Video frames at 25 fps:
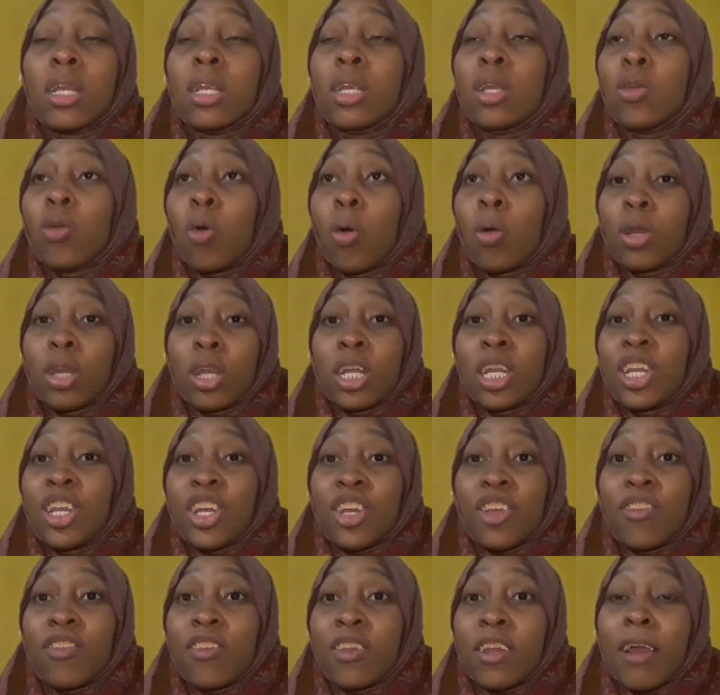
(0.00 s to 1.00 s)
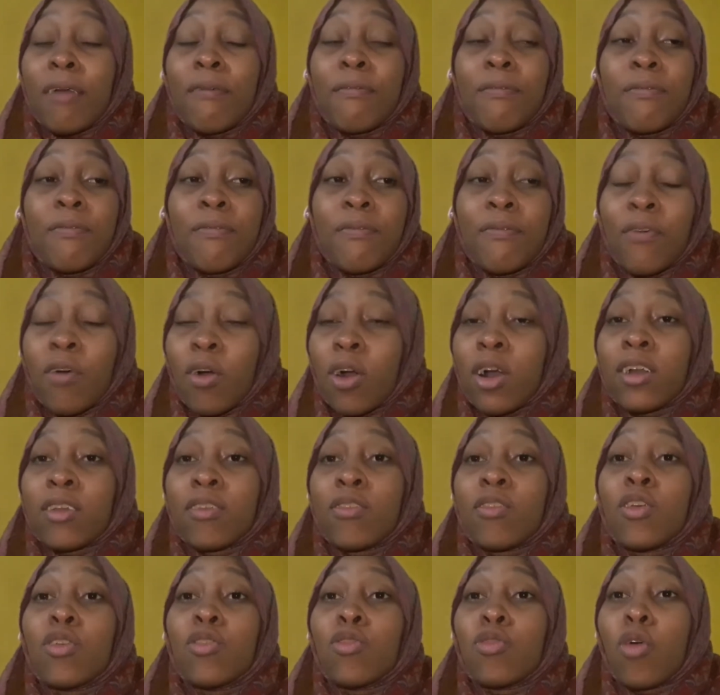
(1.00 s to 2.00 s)
Don't just
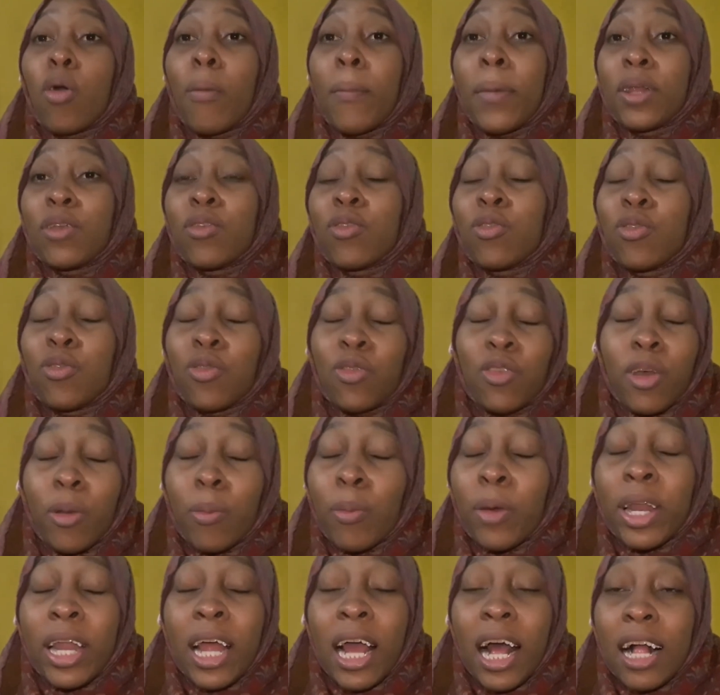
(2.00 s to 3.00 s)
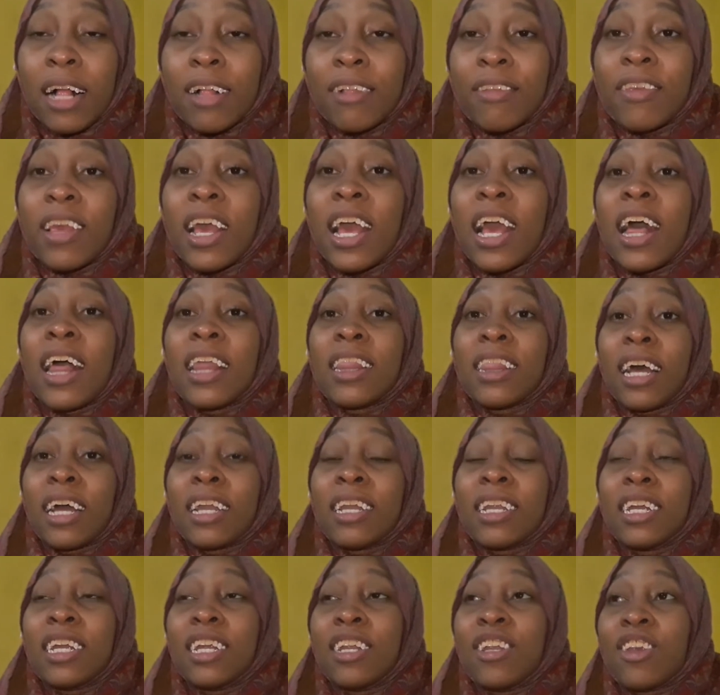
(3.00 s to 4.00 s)
focus so much onto someone else
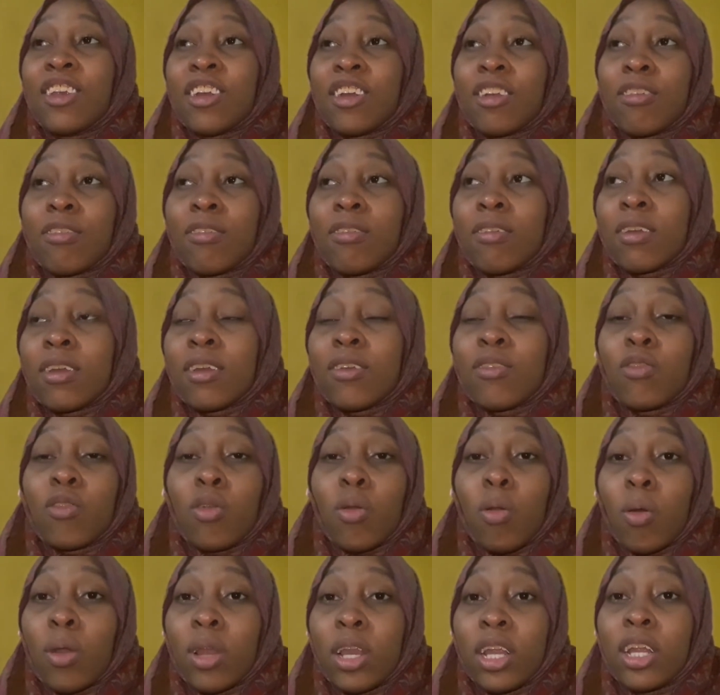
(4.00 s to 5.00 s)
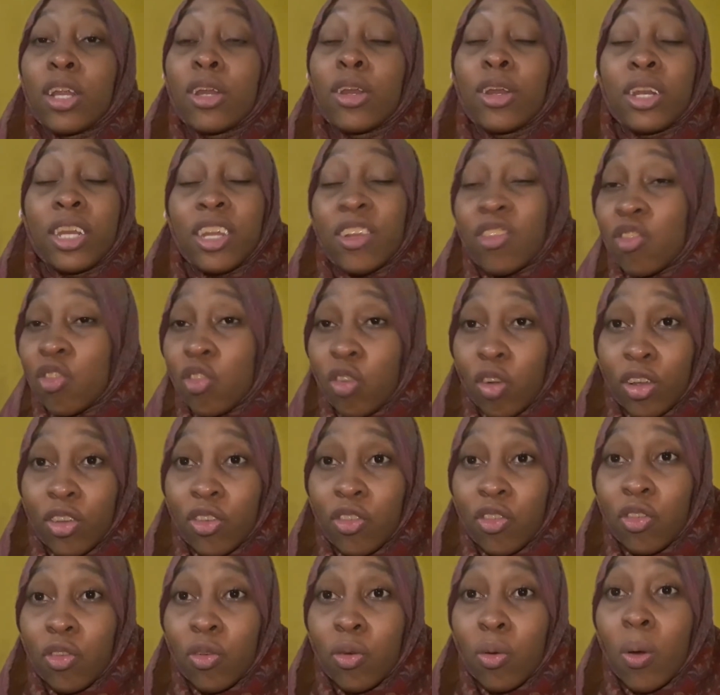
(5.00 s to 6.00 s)
that it just slowly
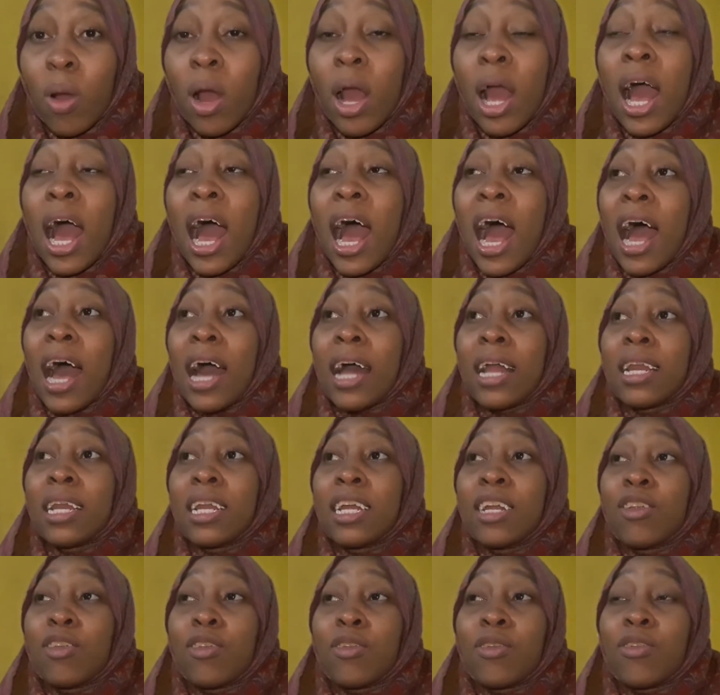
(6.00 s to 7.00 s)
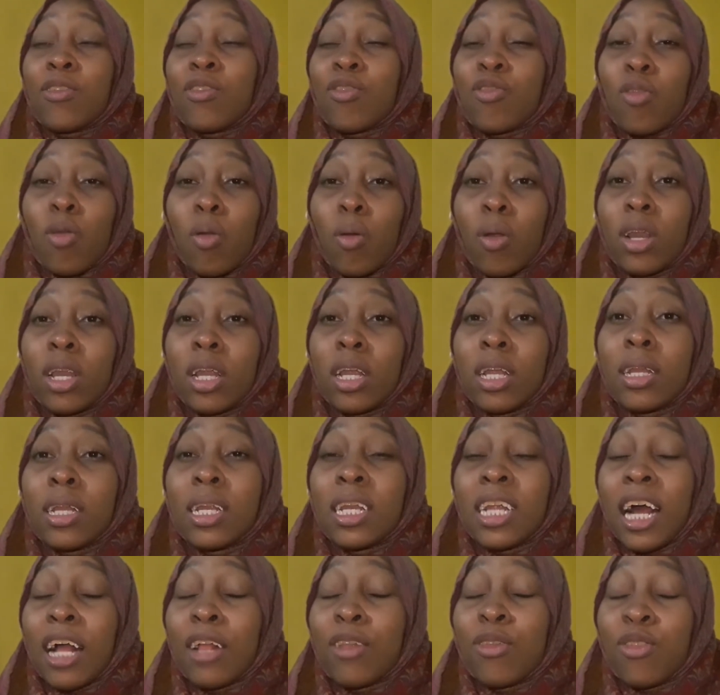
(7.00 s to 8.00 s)
destroys you, and it slowly
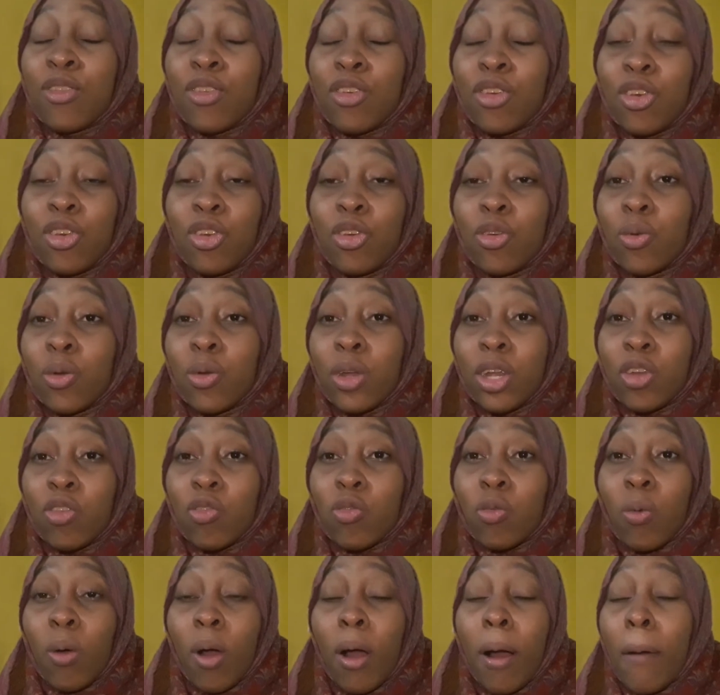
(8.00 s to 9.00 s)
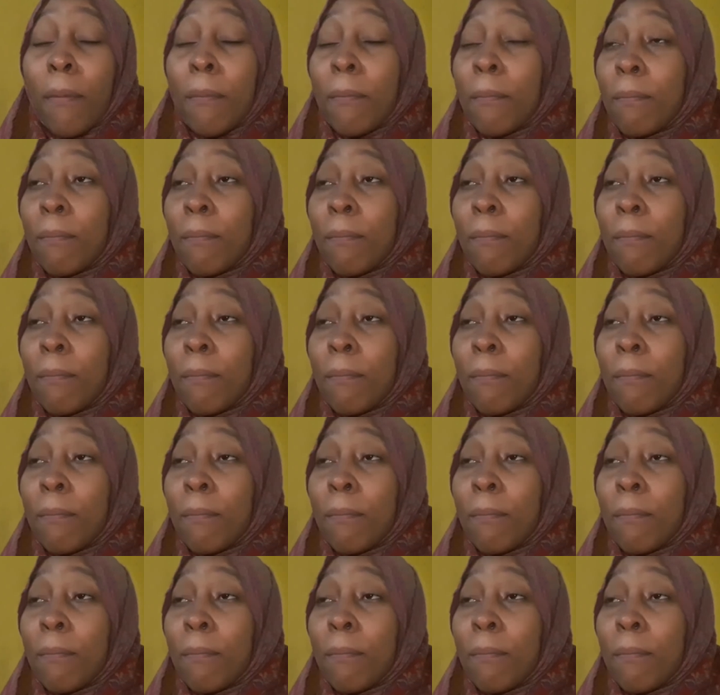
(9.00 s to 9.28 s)
turns you into a